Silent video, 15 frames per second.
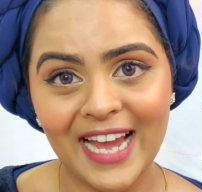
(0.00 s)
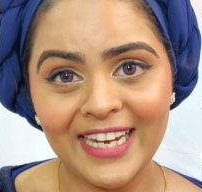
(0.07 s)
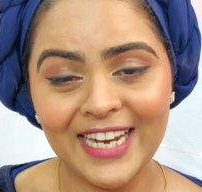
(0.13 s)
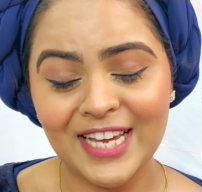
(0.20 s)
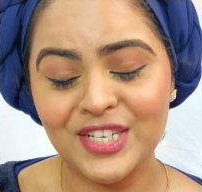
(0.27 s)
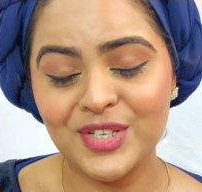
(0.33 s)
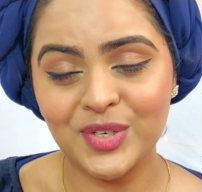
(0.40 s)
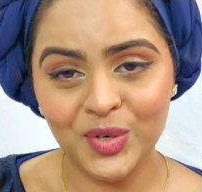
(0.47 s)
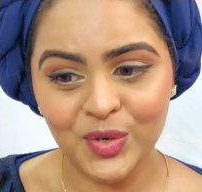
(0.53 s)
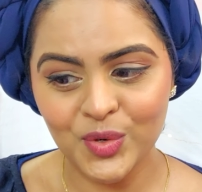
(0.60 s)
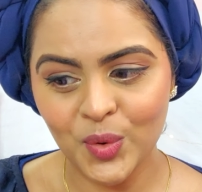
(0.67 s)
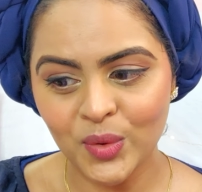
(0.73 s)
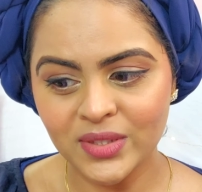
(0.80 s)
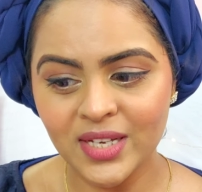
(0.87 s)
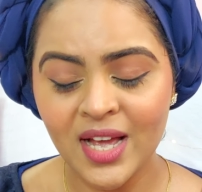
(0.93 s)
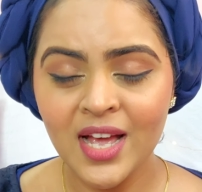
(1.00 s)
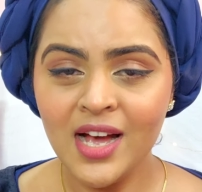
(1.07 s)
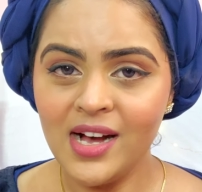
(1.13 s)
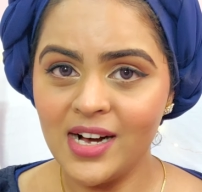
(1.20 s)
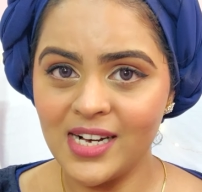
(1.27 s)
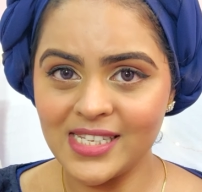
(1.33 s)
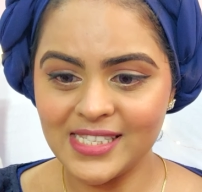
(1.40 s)
eyelash growth
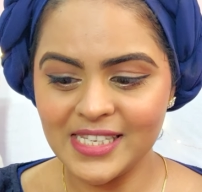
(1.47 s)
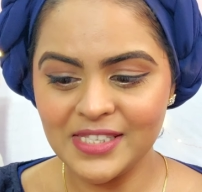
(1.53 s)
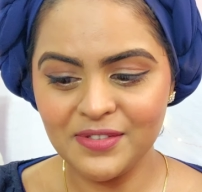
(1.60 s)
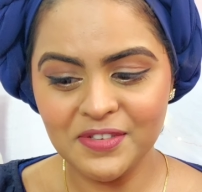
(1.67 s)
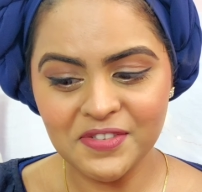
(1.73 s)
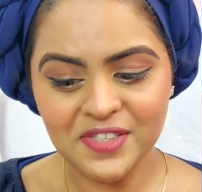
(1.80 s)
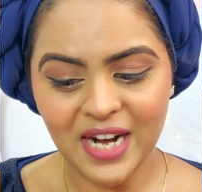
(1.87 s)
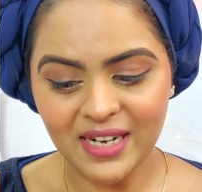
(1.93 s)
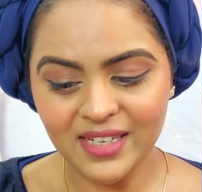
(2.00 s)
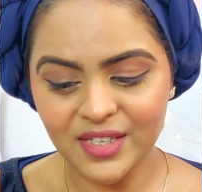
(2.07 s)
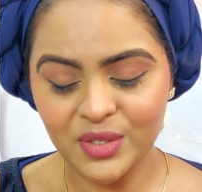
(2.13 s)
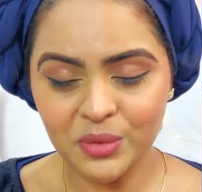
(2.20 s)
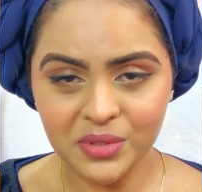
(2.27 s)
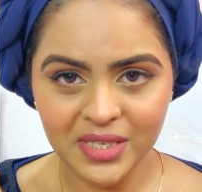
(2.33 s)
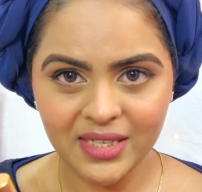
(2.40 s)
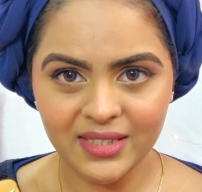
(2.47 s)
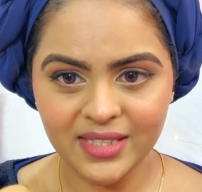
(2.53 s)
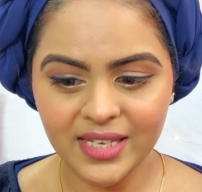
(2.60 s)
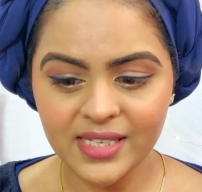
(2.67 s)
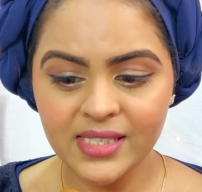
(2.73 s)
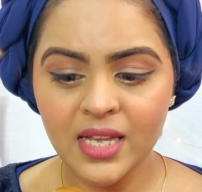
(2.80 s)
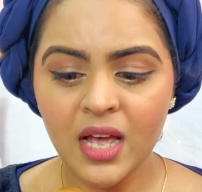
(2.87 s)
uh, since we started using
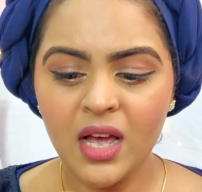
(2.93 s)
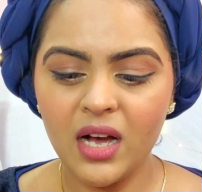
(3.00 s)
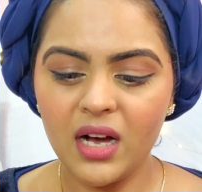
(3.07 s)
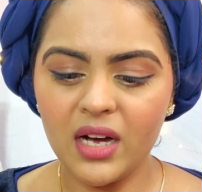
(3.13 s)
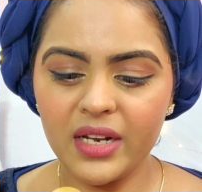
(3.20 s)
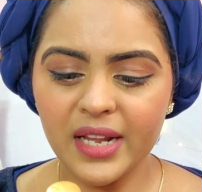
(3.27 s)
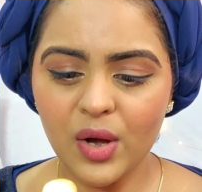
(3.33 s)
this uh,